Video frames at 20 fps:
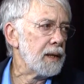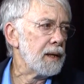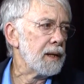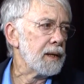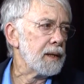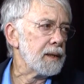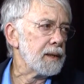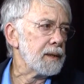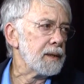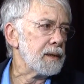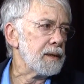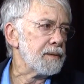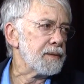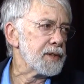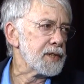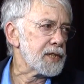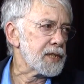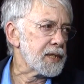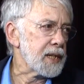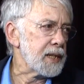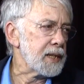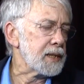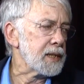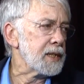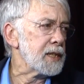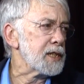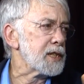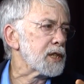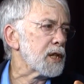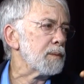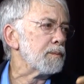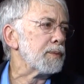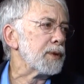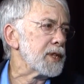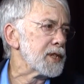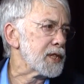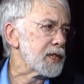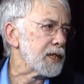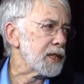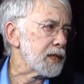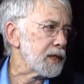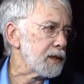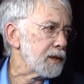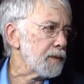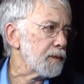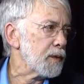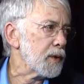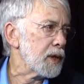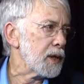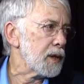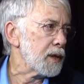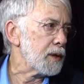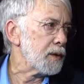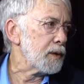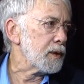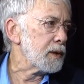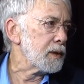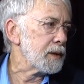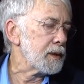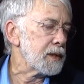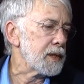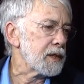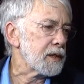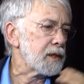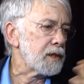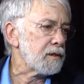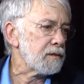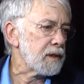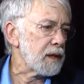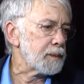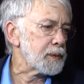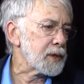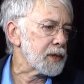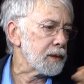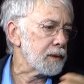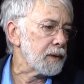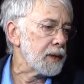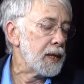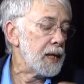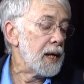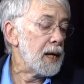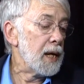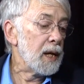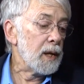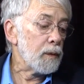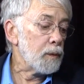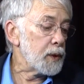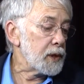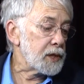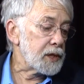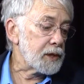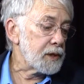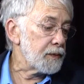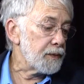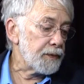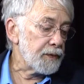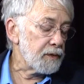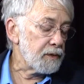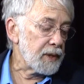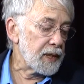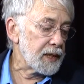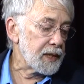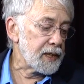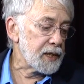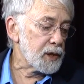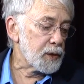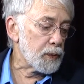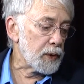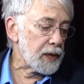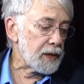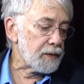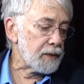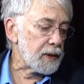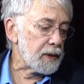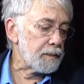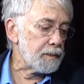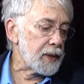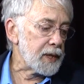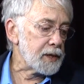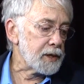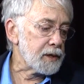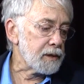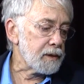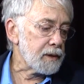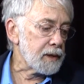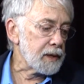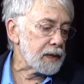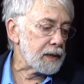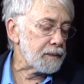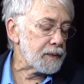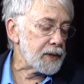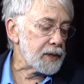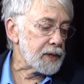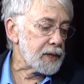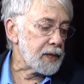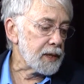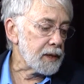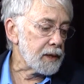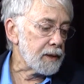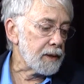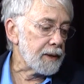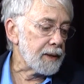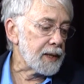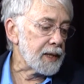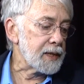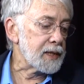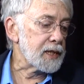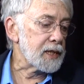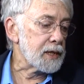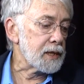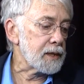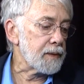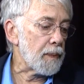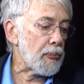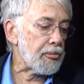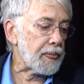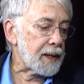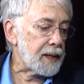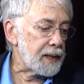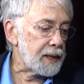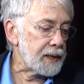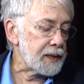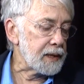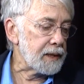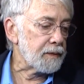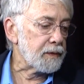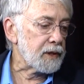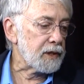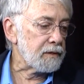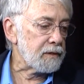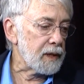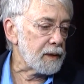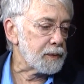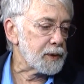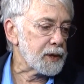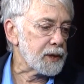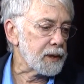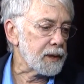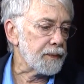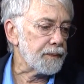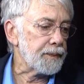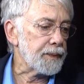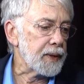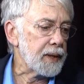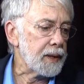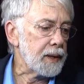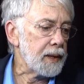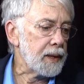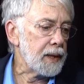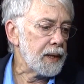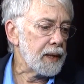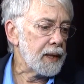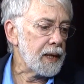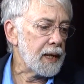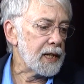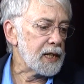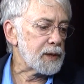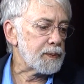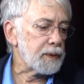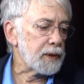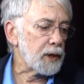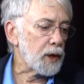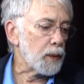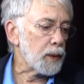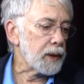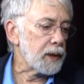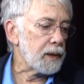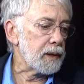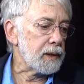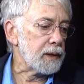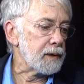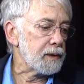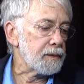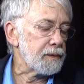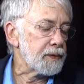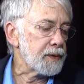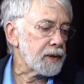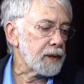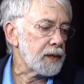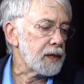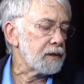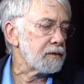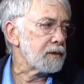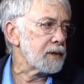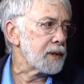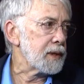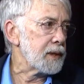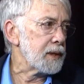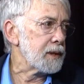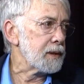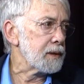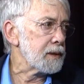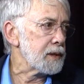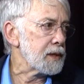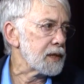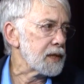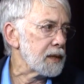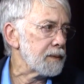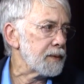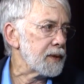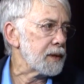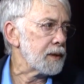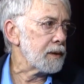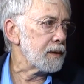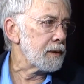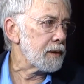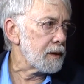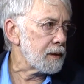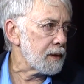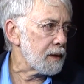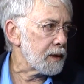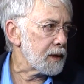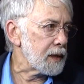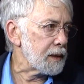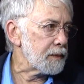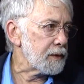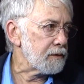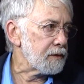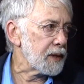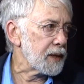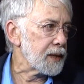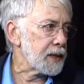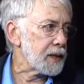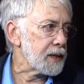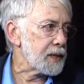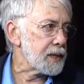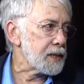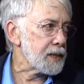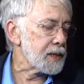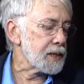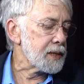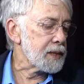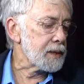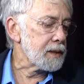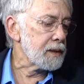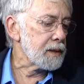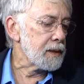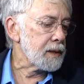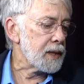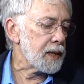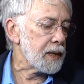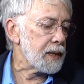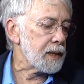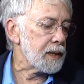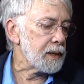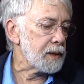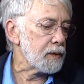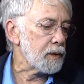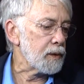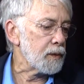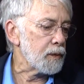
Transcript: of the state and its complicity, the corruption, which really is one of our major arguments, that this kind of corruption has been going on for 100 years. I mean, our argument really is that